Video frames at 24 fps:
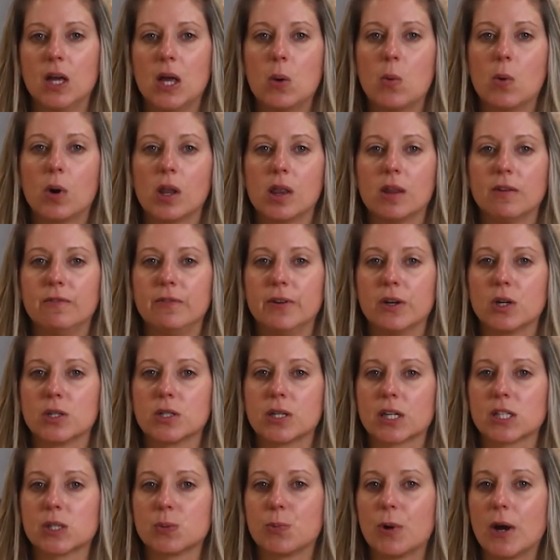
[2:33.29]
One of the fears
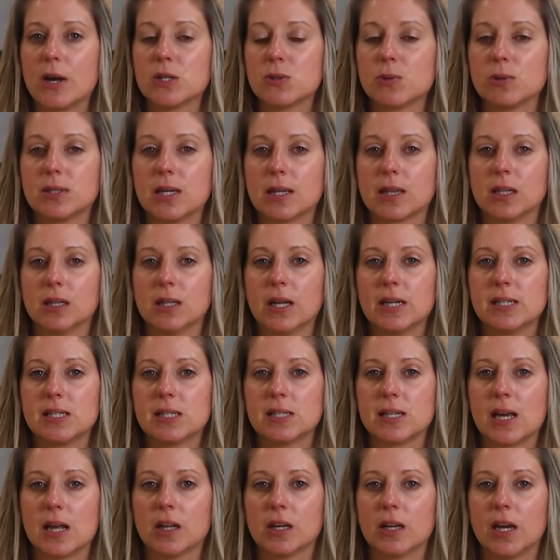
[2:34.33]
expressed was that the
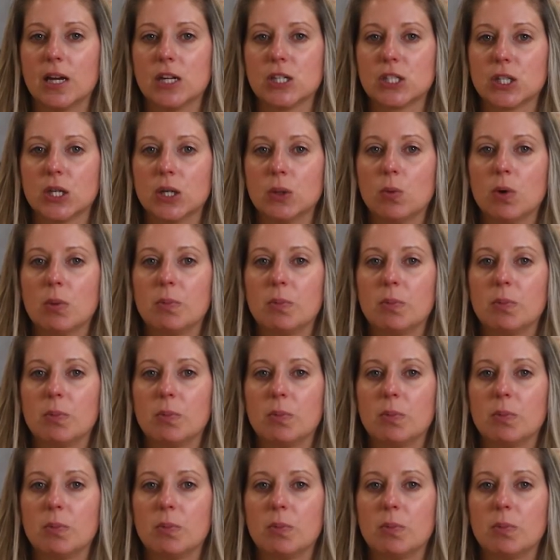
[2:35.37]
license allocation